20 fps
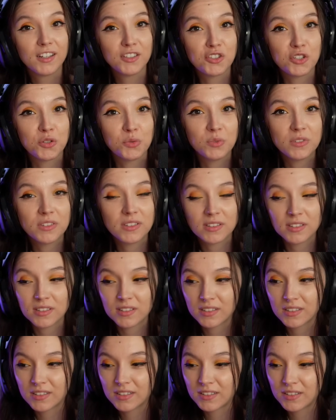she was...
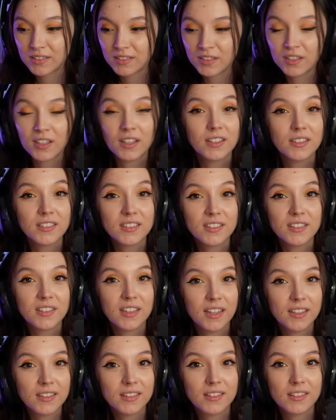Uh, girls
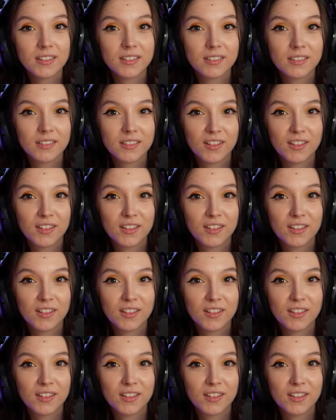get